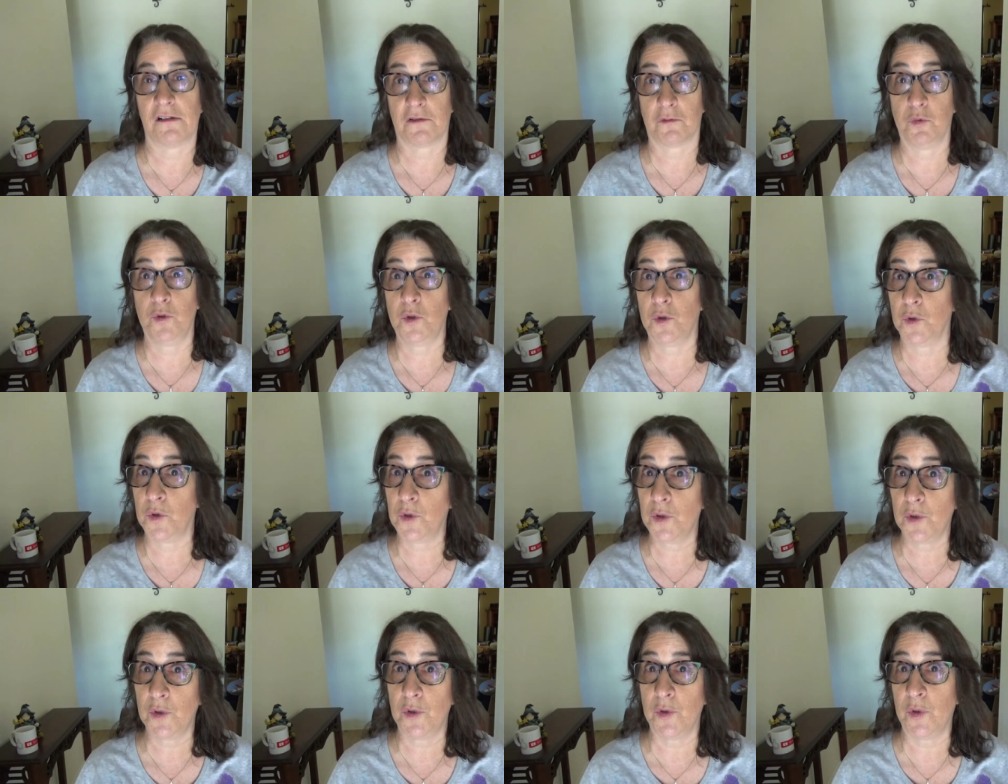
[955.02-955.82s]

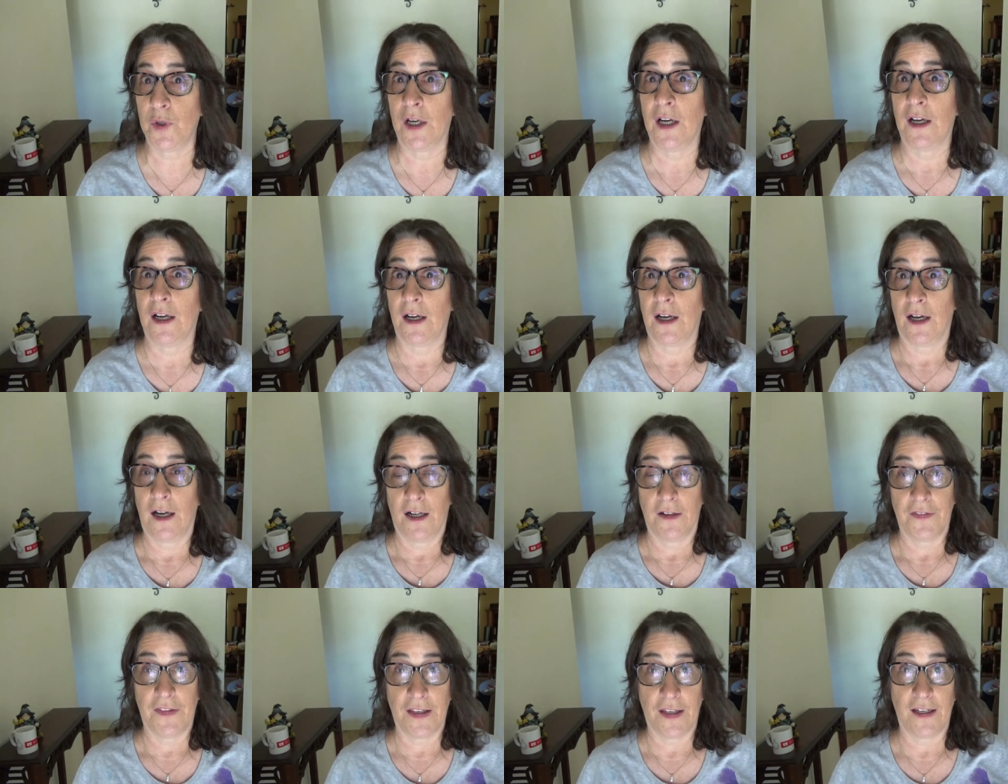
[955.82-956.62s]
woohoo,
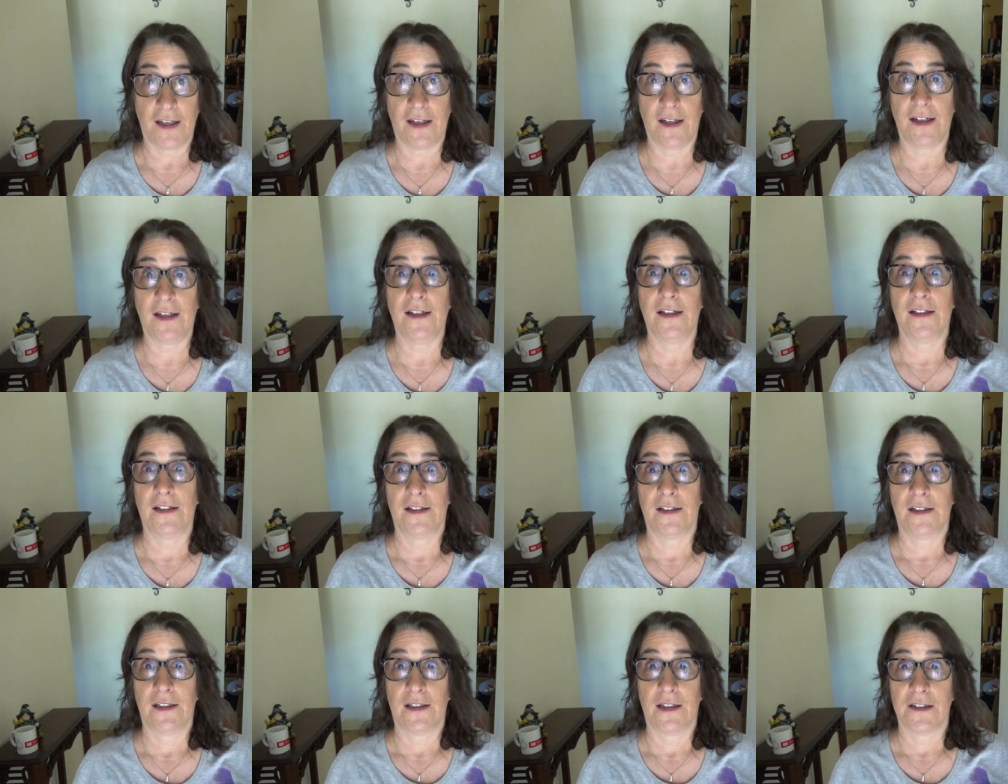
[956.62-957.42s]
the
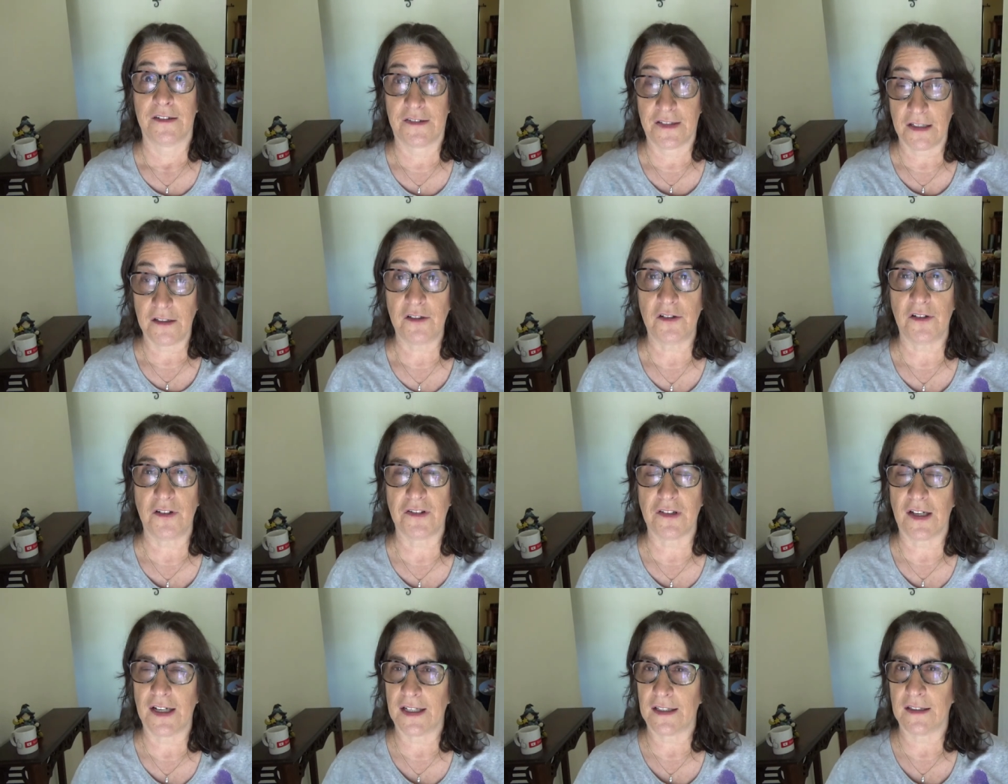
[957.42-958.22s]
seller is
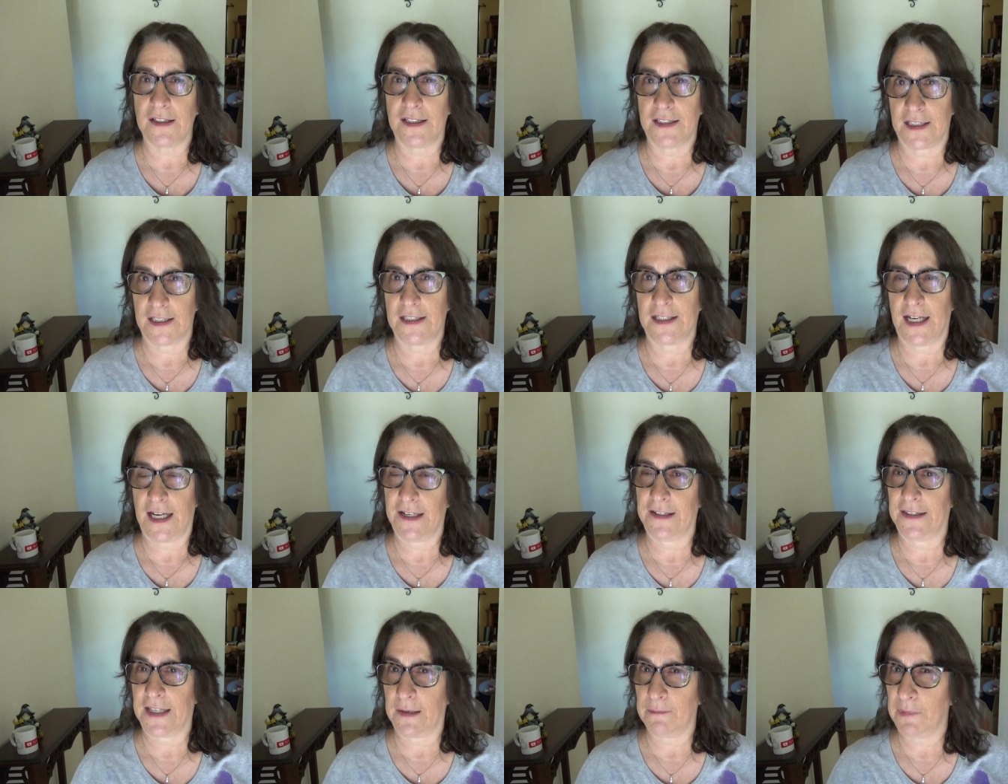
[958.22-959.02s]
likely to
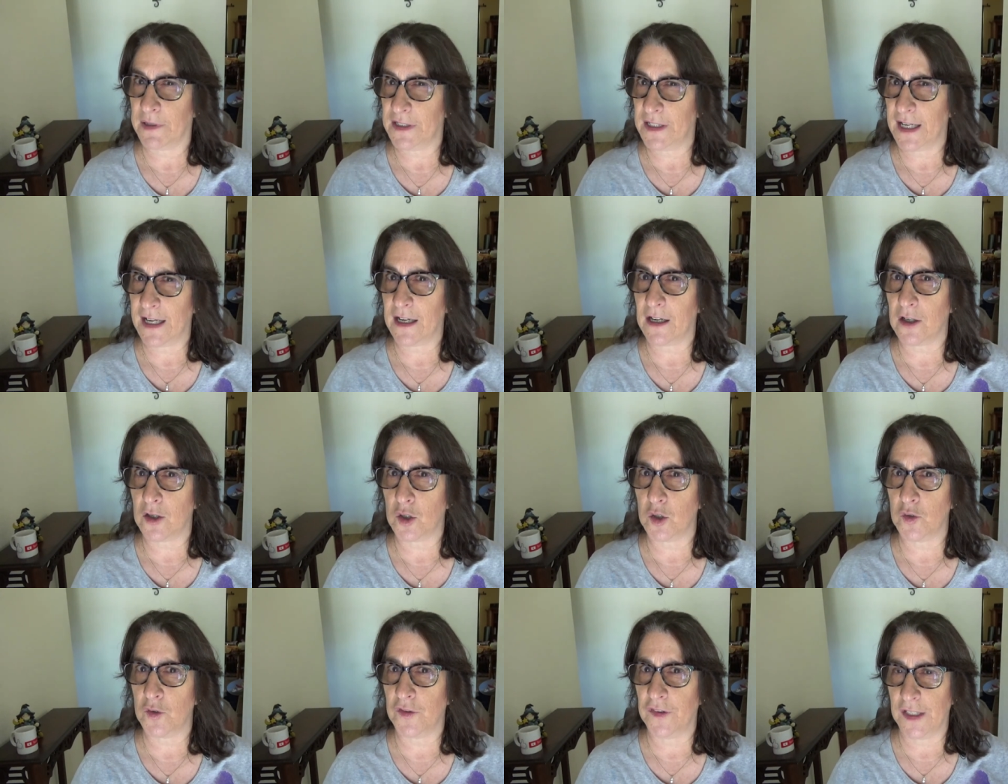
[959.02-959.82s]
take that. But
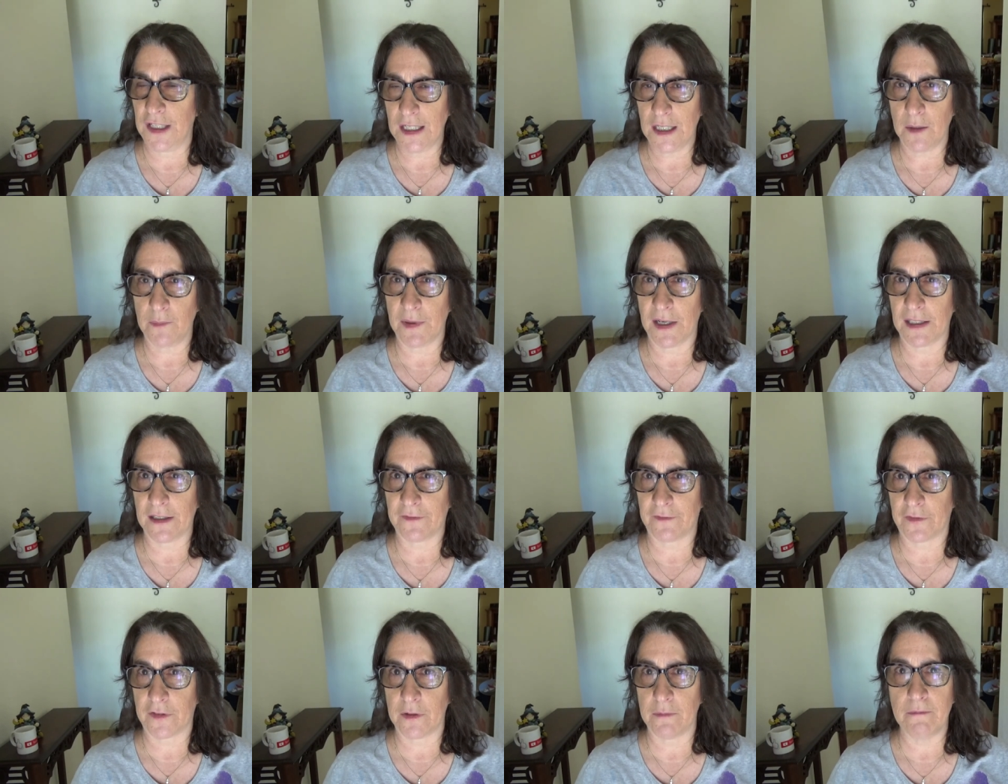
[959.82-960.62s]
now think about
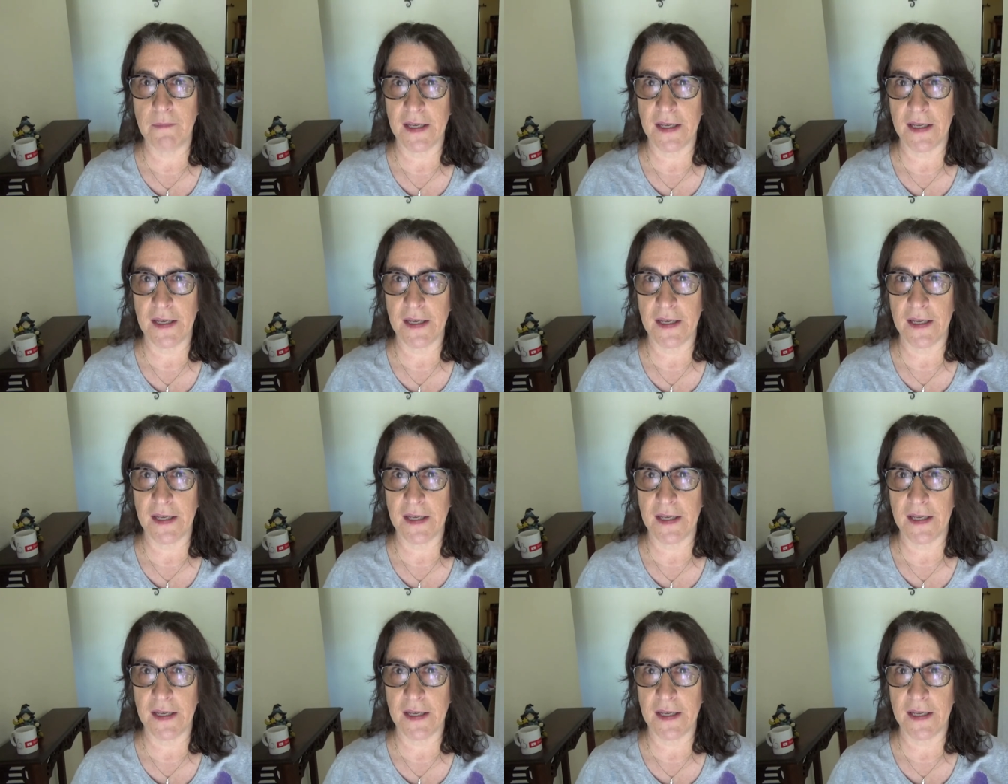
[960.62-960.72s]
it for a